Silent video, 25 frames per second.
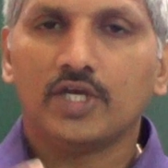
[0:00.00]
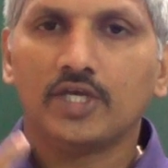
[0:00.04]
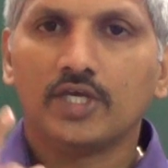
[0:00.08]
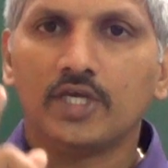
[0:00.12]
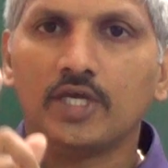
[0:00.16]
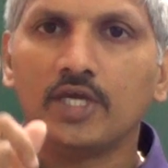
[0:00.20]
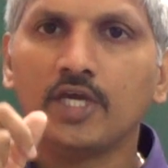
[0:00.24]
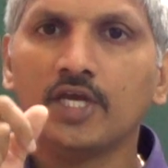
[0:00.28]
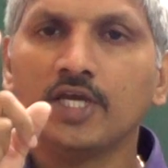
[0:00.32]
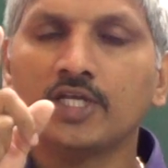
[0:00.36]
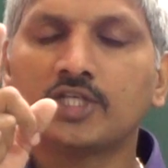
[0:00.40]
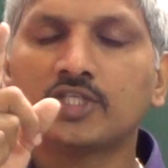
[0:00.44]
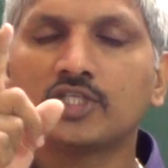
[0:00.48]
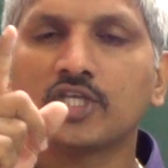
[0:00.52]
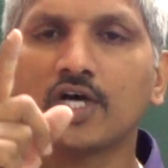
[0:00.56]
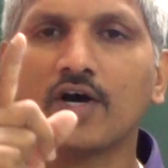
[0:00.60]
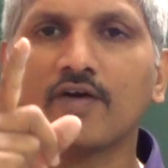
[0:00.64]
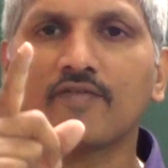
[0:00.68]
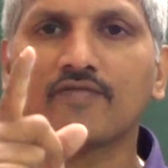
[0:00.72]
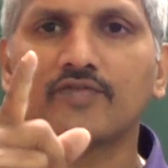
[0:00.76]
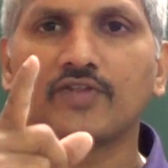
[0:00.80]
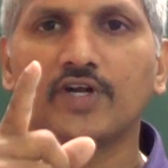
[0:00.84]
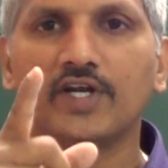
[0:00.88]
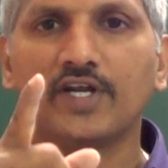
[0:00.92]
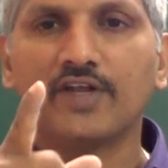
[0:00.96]
Each
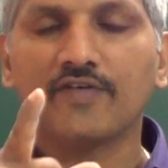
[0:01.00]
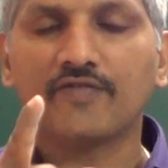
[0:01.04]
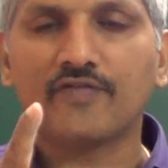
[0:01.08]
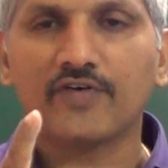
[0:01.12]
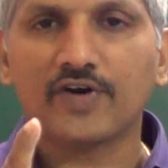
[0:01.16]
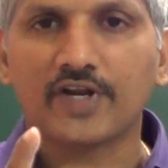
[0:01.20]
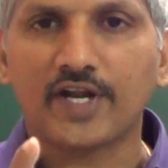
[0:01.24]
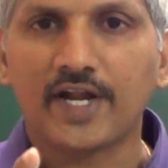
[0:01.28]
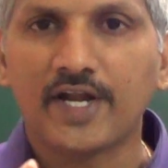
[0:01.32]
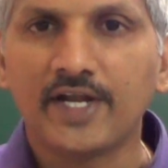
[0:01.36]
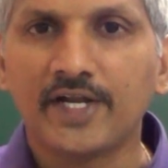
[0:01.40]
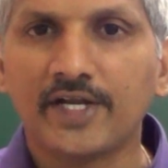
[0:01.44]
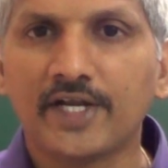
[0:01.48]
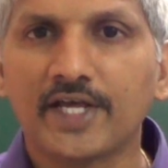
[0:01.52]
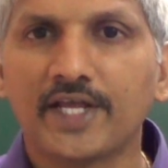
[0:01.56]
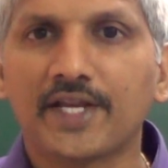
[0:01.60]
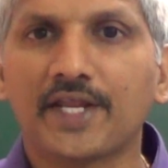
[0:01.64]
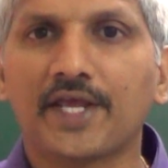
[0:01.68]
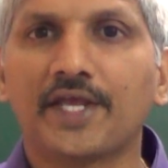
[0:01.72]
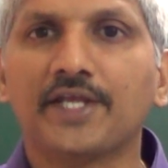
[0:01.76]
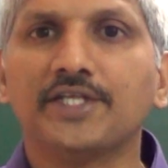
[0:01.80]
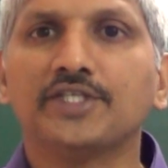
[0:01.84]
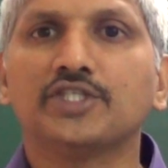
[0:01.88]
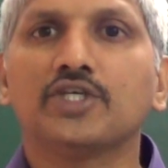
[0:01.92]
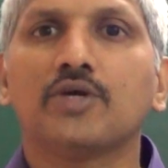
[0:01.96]
of the different
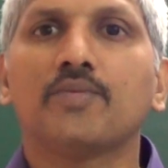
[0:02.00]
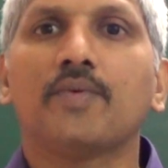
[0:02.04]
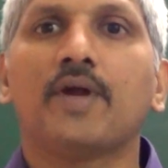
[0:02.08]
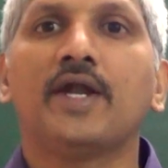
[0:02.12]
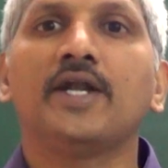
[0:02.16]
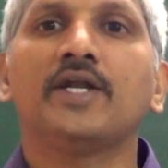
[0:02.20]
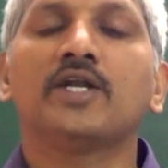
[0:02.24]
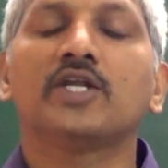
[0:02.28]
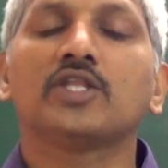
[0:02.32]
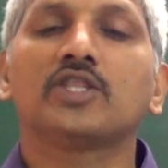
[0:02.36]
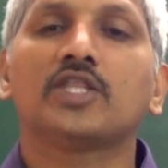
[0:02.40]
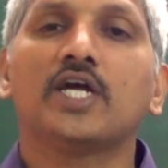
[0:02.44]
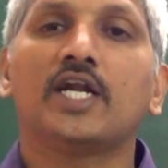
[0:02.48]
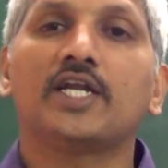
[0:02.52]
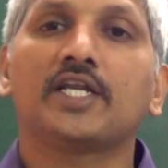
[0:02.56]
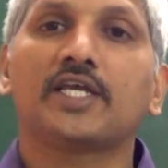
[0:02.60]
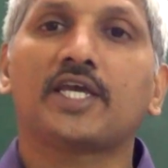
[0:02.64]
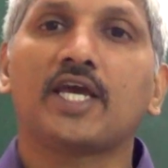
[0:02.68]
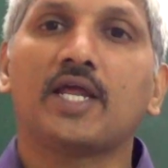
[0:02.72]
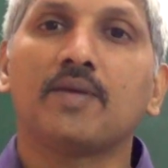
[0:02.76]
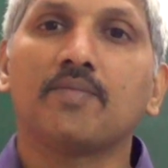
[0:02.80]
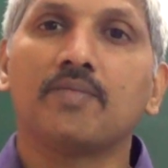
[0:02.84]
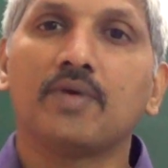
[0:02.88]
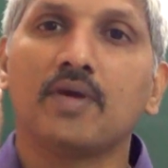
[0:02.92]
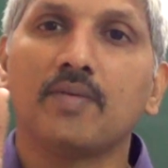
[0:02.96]
arrangement that
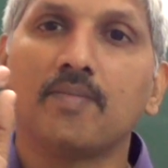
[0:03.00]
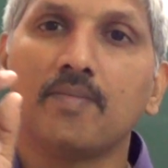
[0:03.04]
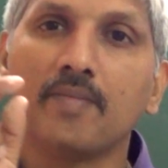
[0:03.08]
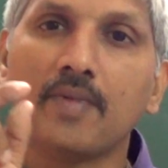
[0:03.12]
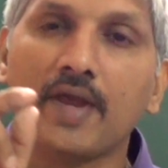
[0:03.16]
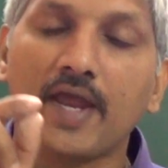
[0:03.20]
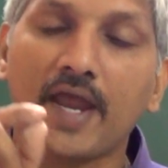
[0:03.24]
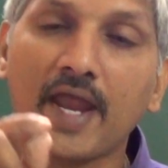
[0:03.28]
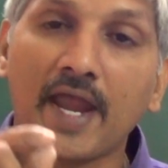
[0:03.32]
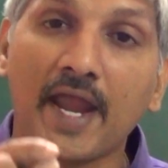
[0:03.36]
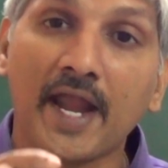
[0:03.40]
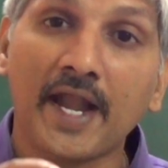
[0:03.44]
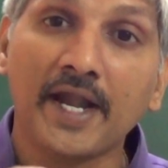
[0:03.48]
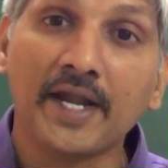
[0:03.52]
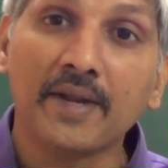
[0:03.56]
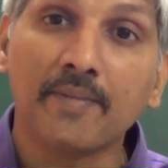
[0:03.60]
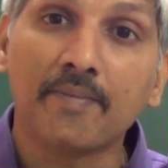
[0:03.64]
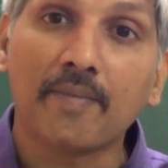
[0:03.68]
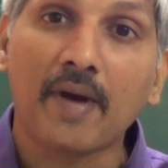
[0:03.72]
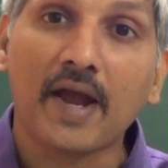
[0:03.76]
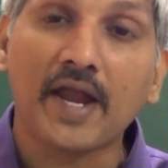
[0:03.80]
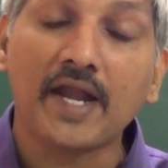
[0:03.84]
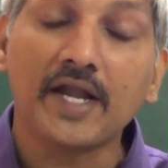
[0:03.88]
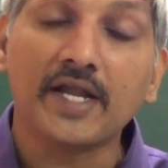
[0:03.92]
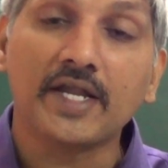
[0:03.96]
can be made
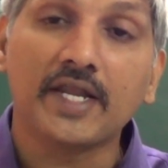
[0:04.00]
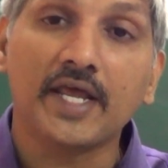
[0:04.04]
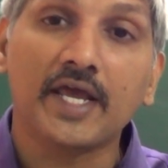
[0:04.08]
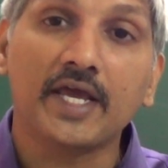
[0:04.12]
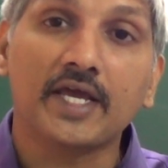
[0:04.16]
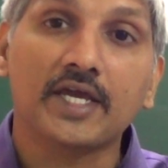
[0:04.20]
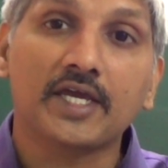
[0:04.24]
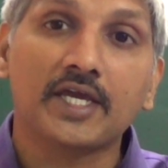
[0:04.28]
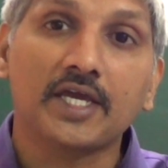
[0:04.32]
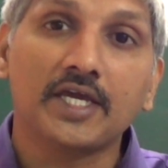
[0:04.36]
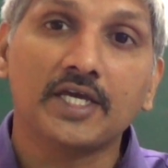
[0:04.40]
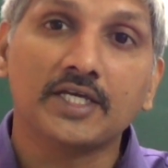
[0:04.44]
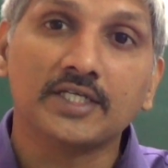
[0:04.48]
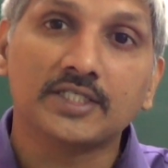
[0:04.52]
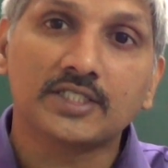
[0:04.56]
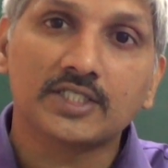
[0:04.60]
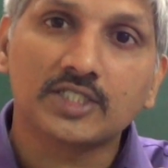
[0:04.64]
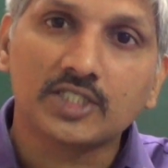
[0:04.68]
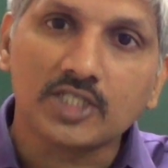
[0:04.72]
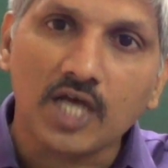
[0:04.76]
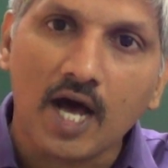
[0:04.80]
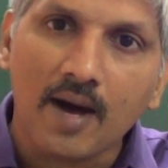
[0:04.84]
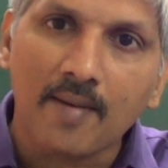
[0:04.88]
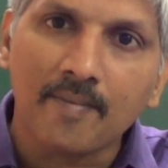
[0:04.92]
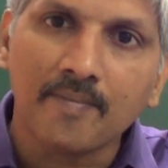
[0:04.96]
by taking
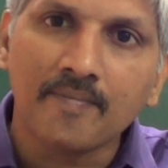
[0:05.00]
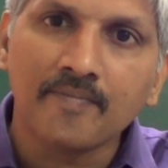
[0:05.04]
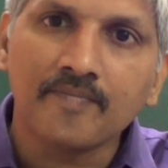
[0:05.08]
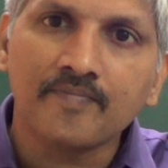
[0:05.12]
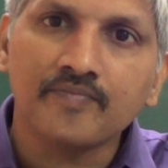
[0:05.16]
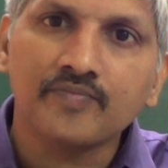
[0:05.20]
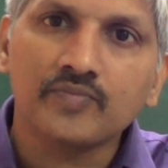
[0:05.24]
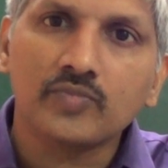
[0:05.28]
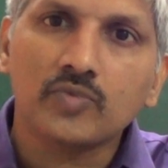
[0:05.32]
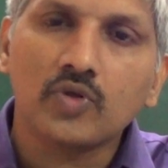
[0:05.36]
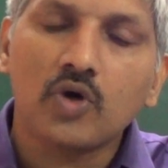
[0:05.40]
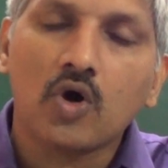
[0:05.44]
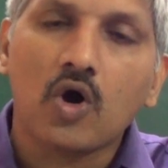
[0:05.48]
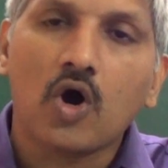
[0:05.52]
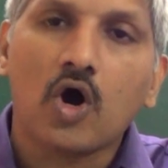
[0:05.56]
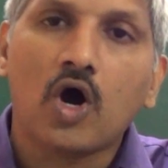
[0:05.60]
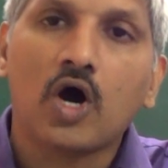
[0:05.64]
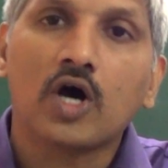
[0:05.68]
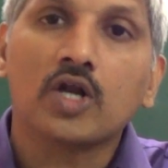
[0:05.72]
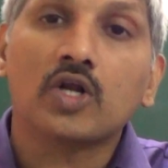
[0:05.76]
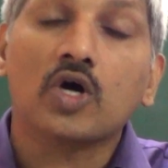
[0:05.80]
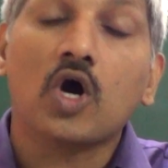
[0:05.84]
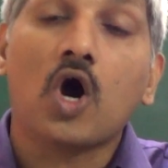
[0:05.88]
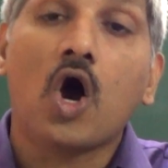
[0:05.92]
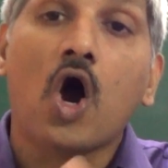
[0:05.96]
some
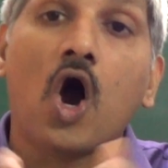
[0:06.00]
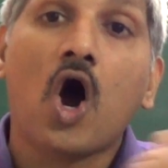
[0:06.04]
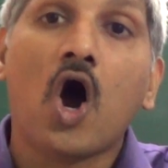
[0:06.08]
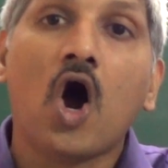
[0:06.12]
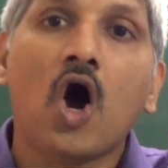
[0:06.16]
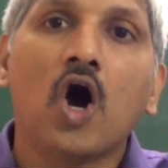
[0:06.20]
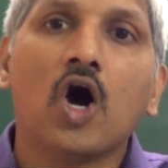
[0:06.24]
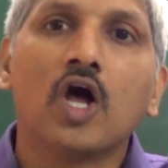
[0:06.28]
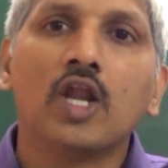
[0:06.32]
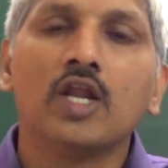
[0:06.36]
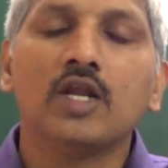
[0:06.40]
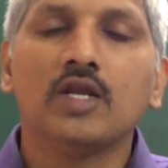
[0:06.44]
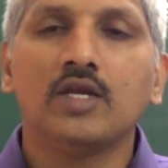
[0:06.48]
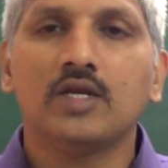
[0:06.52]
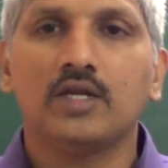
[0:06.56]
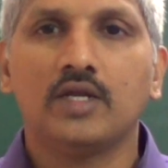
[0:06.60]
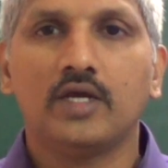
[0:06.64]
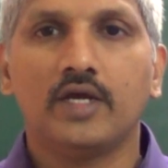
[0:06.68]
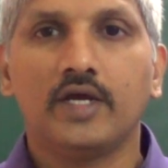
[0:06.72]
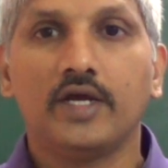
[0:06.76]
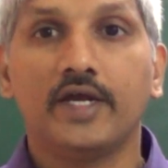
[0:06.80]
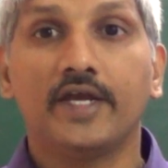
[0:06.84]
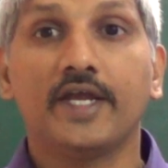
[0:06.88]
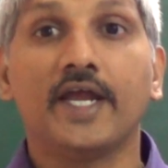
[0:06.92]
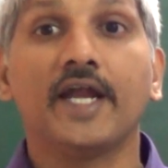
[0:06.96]
or all
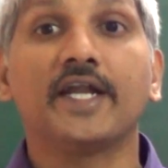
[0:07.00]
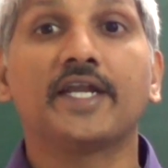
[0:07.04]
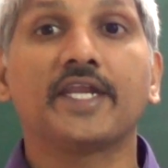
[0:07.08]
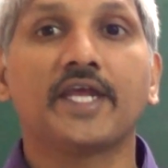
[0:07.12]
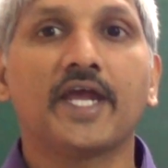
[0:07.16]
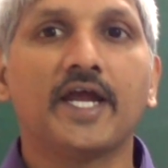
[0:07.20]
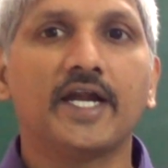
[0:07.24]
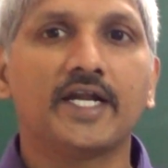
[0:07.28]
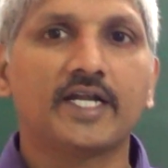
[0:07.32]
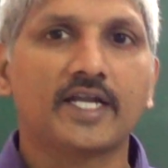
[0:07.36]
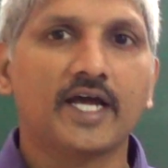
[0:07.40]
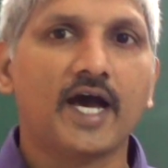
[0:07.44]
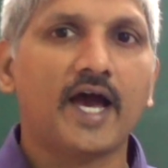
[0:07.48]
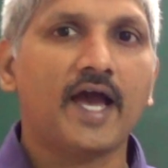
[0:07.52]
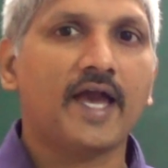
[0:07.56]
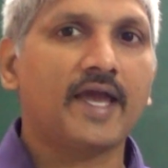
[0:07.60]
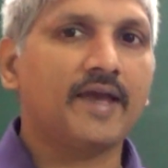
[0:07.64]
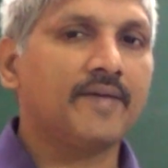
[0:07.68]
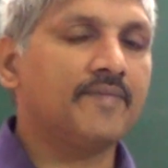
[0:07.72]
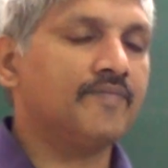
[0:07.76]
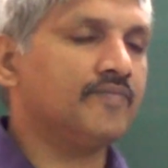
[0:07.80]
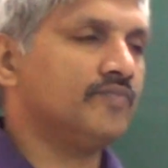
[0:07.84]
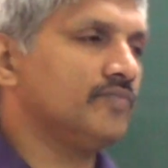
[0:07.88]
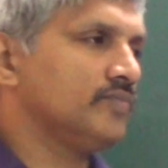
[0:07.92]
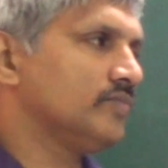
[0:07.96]
at a
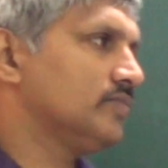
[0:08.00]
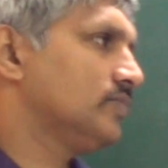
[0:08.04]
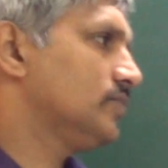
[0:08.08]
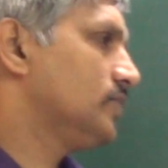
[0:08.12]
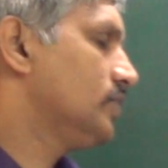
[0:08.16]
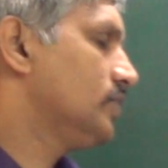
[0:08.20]
time